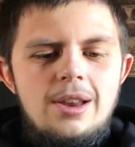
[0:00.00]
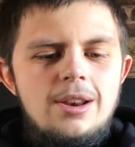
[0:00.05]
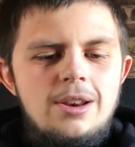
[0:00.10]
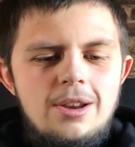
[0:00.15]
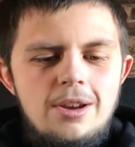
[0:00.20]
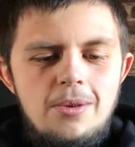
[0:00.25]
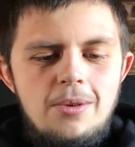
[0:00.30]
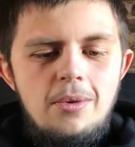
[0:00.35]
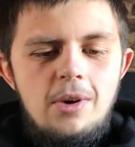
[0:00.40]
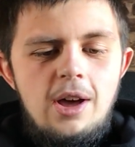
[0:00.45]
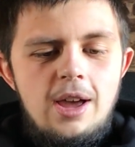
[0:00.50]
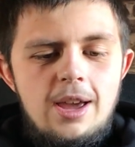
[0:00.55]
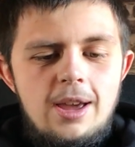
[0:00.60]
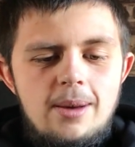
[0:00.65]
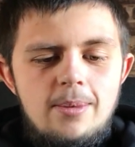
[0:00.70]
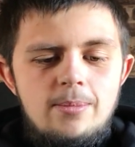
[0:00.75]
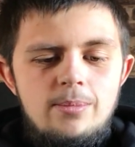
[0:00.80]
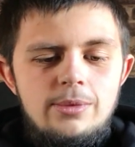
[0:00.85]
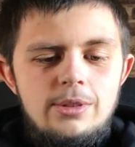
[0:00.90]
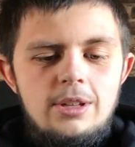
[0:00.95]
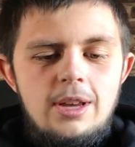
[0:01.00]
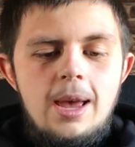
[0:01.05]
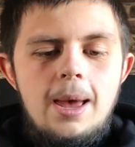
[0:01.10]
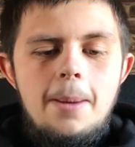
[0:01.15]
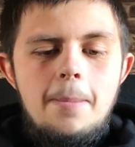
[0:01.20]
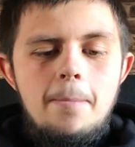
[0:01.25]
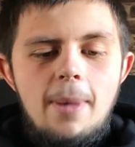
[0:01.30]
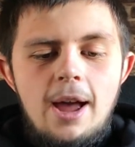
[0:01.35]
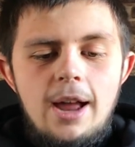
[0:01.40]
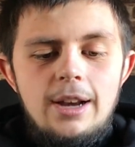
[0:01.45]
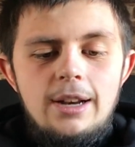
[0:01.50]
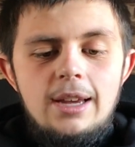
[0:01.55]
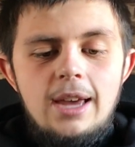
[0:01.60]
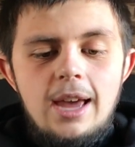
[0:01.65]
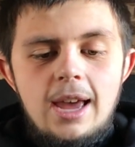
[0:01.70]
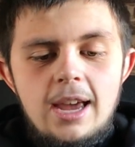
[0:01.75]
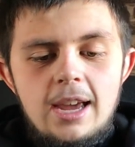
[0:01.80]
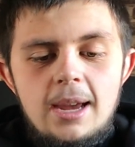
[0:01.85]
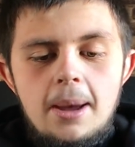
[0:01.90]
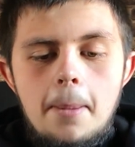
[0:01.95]
New items.
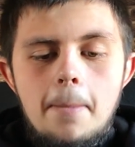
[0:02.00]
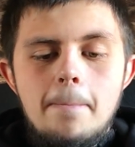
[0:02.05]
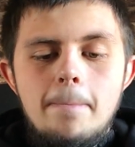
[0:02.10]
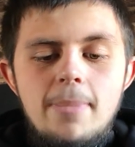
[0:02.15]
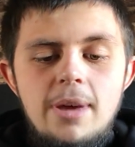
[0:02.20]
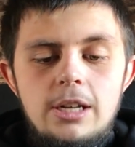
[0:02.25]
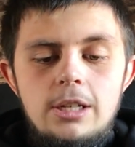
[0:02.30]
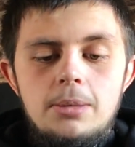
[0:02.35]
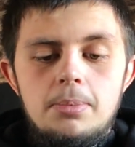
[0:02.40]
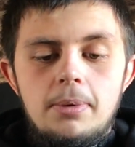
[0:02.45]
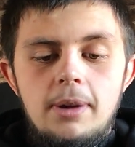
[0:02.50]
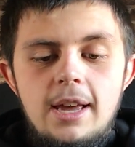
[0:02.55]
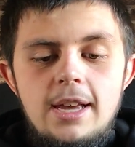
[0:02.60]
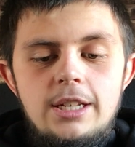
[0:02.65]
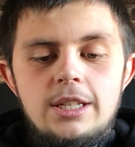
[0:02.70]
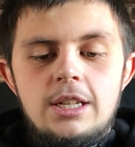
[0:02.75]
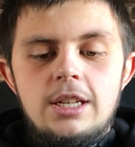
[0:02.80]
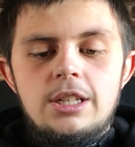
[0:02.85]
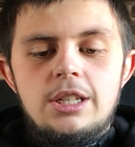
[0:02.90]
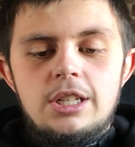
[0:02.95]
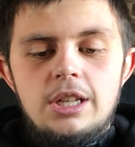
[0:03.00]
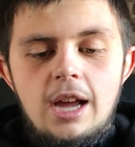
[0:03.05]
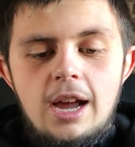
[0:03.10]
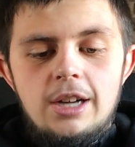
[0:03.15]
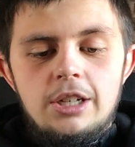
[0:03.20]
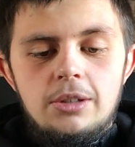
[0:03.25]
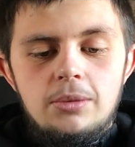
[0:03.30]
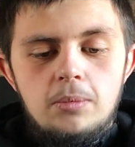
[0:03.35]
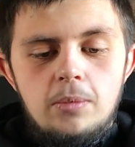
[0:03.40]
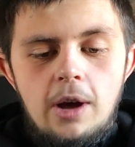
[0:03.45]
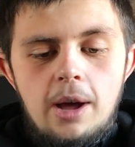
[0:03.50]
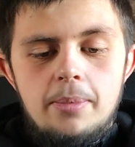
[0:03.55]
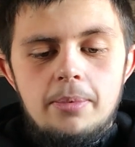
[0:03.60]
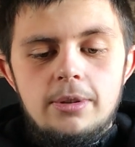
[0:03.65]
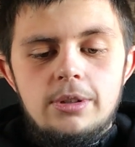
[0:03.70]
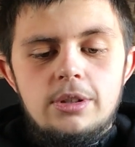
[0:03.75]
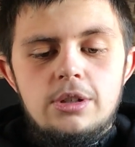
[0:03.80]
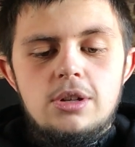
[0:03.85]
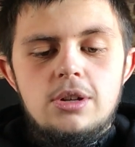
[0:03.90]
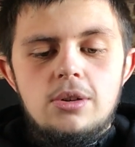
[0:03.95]
Mancake misplaced his stash of
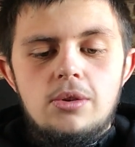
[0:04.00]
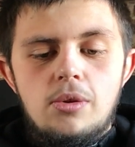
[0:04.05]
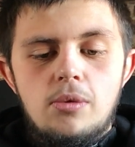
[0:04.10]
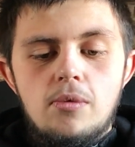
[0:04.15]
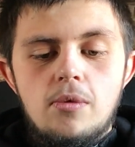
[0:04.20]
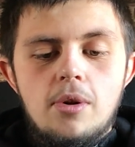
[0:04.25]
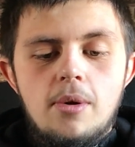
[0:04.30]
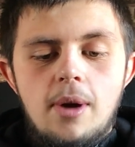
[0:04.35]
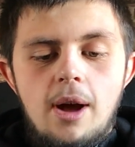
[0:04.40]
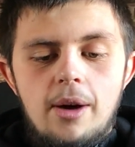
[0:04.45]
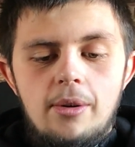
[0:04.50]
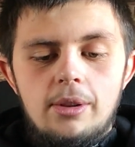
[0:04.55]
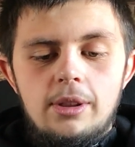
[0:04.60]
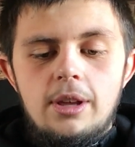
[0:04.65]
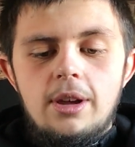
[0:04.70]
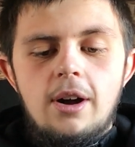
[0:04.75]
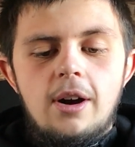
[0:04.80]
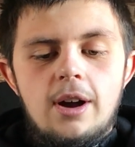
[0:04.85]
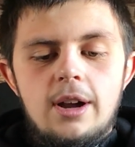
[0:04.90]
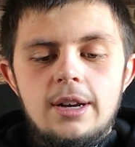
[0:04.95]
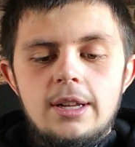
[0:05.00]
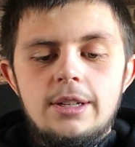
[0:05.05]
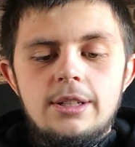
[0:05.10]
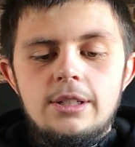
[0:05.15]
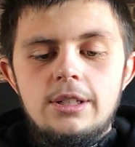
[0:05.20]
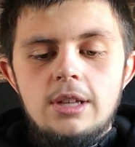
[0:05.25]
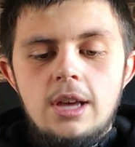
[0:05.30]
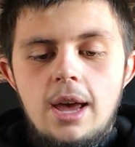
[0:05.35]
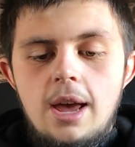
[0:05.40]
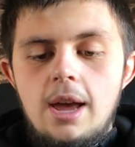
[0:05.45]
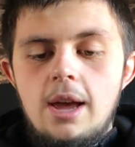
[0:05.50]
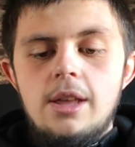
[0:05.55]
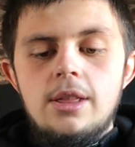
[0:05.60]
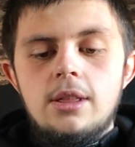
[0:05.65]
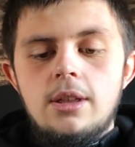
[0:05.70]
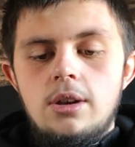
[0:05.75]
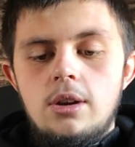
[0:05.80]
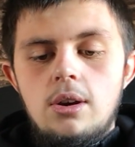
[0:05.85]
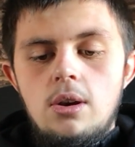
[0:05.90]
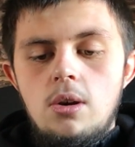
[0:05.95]
weapons throughout the island.
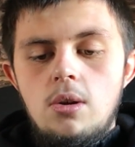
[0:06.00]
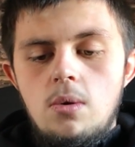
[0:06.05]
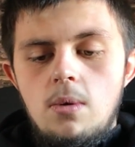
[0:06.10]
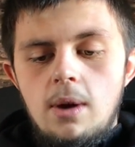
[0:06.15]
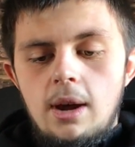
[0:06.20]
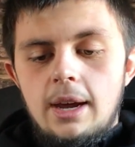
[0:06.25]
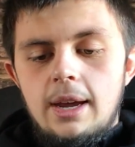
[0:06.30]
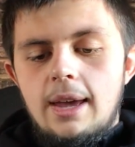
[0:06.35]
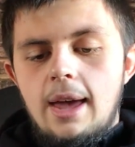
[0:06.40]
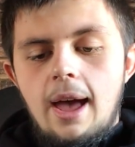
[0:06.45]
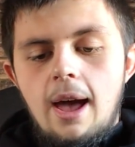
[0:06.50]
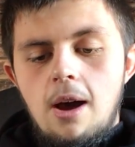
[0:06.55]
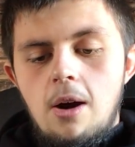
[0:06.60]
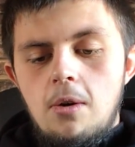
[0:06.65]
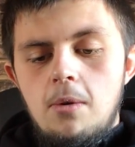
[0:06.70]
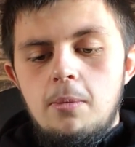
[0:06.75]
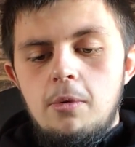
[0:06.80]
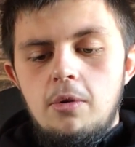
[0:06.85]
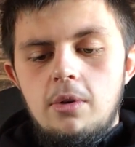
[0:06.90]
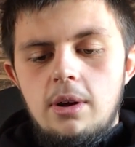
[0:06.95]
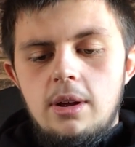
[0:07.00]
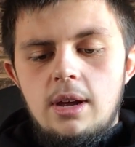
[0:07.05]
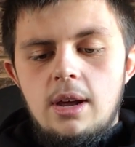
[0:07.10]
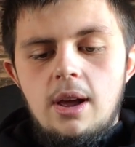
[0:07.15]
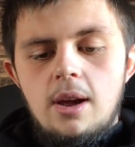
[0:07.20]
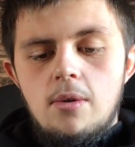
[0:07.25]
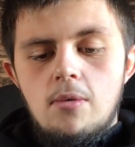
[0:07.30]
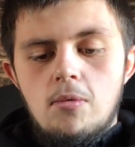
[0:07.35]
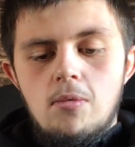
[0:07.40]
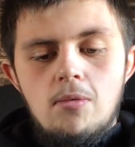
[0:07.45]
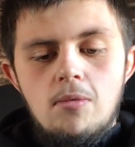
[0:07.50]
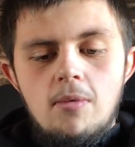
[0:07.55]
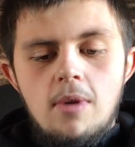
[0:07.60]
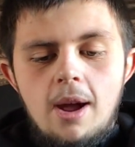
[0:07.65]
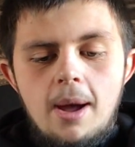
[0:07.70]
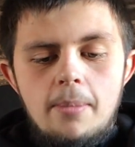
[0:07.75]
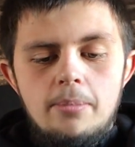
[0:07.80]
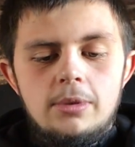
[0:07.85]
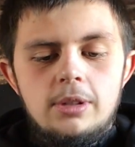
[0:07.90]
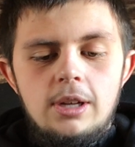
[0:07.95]
The new Cowboy
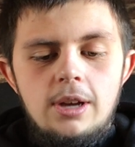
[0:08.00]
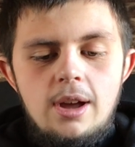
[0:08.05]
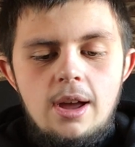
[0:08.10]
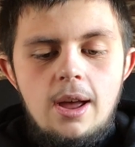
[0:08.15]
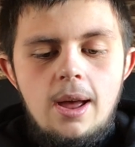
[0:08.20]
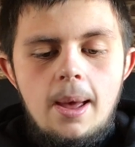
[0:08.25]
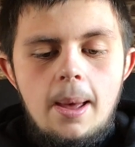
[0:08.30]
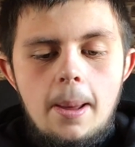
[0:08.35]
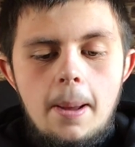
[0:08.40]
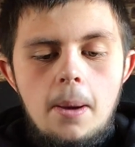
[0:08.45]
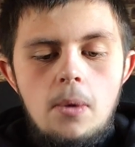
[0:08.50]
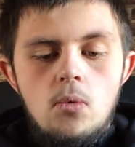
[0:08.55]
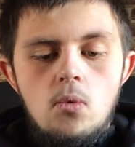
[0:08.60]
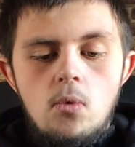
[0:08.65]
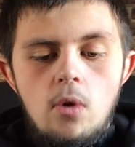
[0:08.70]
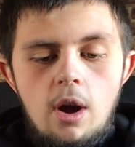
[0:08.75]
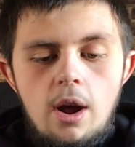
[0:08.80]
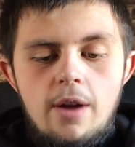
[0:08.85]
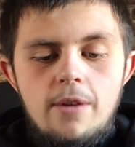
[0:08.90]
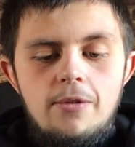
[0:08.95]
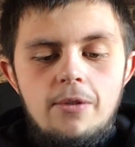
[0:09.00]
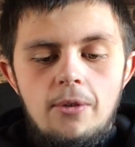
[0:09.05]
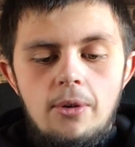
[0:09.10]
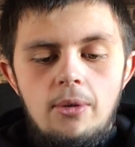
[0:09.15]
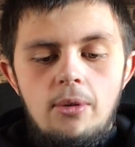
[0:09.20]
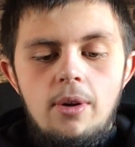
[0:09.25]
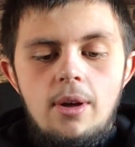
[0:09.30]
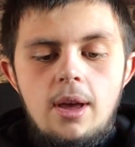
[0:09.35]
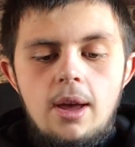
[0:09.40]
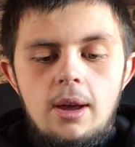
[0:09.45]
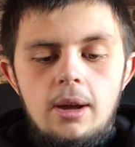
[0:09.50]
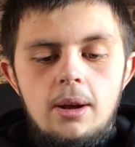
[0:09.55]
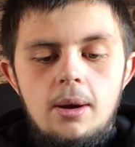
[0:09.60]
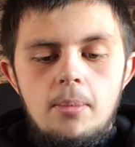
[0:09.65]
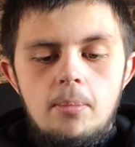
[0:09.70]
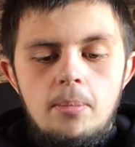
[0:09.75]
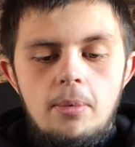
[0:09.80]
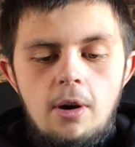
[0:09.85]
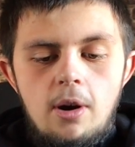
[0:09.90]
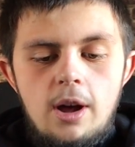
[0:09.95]
Repeater rifle
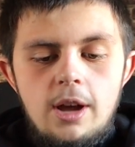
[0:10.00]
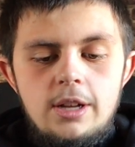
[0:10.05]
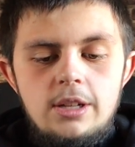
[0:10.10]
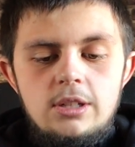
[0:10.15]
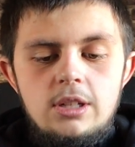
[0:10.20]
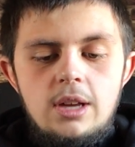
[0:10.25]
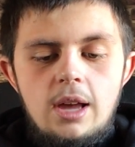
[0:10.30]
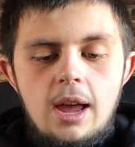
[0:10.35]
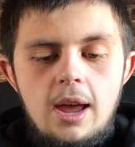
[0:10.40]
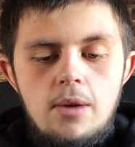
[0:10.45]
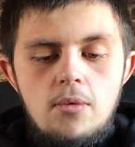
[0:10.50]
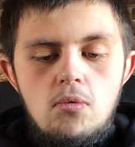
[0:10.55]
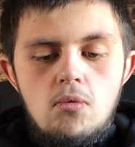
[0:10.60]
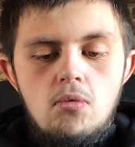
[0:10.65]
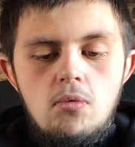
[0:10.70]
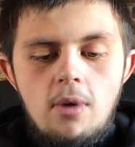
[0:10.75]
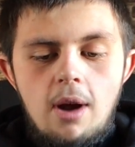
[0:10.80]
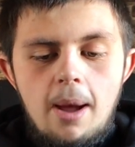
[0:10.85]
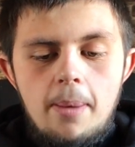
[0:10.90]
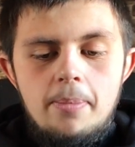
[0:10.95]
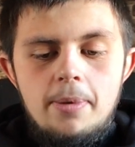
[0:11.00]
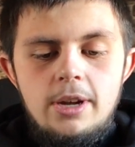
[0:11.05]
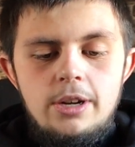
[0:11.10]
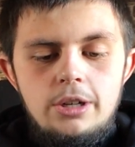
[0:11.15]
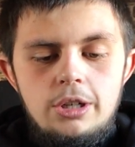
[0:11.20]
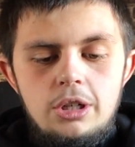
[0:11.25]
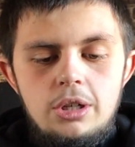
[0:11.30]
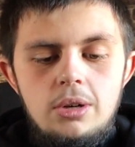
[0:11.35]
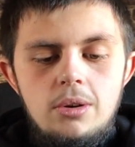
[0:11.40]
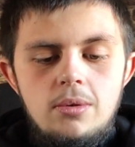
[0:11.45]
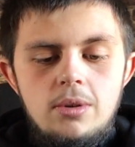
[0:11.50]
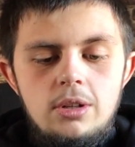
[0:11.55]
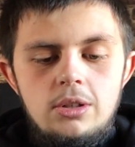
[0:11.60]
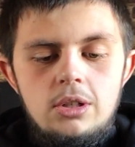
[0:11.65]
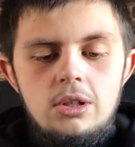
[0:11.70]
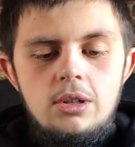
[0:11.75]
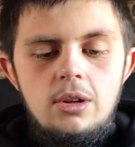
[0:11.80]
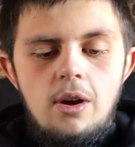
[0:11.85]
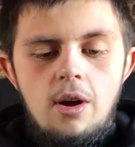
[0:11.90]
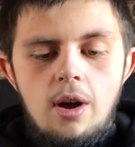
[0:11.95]
combines a rapid shooting
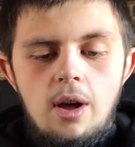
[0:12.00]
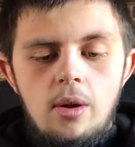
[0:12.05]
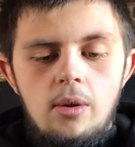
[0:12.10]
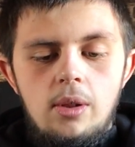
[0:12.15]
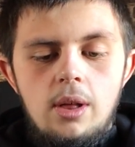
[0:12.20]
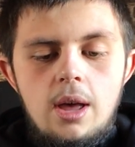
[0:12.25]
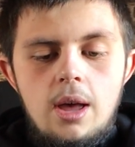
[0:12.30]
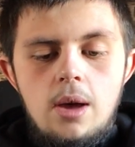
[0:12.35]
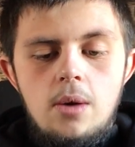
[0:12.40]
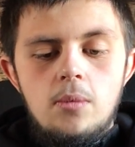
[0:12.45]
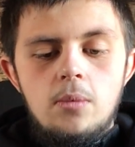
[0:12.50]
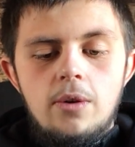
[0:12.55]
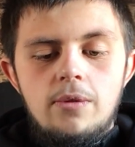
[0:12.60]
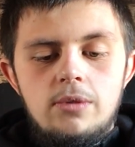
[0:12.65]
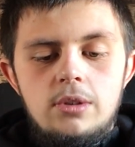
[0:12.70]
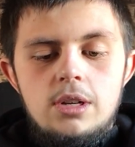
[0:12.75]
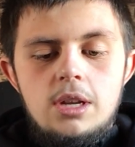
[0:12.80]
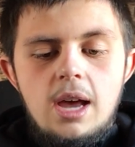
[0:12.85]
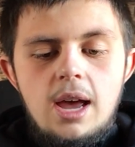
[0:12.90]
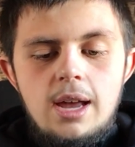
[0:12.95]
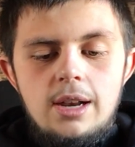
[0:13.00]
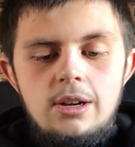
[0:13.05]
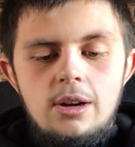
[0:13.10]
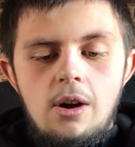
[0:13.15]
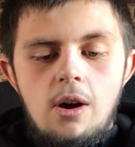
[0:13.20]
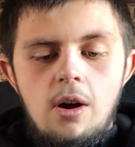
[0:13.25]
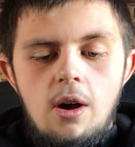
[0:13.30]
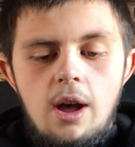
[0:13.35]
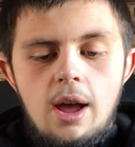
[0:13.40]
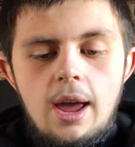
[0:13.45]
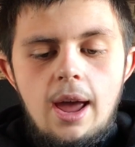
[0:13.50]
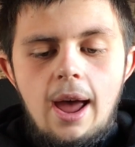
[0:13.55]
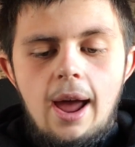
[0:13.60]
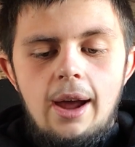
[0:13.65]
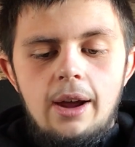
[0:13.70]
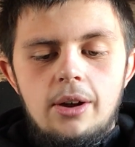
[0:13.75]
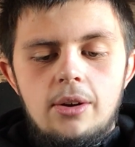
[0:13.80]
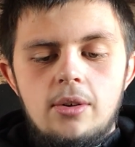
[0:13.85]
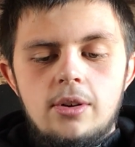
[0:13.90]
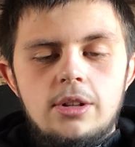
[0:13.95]
style with dead eye
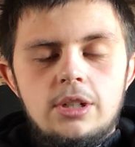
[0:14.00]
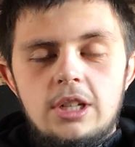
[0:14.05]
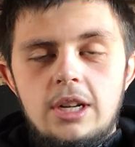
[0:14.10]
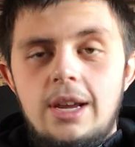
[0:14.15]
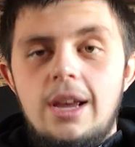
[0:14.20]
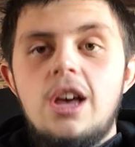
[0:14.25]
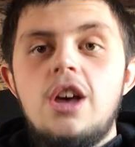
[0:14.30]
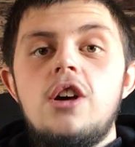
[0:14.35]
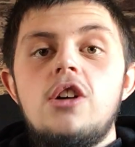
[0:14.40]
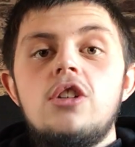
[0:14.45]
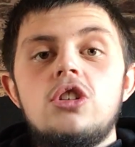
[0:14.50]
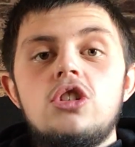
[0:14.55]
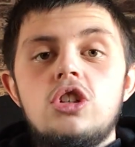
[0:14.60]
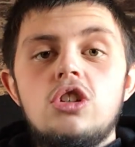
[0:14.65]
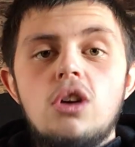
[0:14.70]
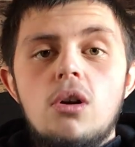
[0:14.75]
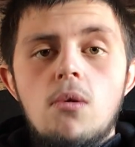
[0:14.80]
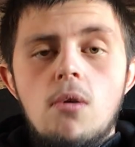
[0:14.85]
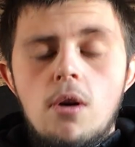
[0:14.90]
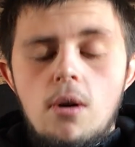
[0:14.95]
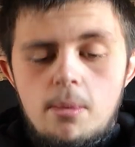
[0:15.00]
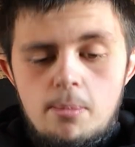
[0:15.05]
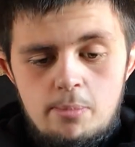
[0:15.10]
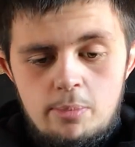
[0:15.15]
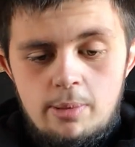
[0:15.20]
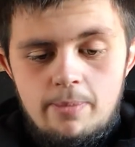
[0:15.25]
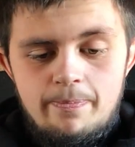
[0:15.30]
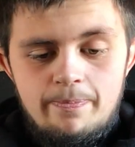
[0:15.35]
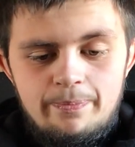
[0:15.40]
accuracy. Syrup!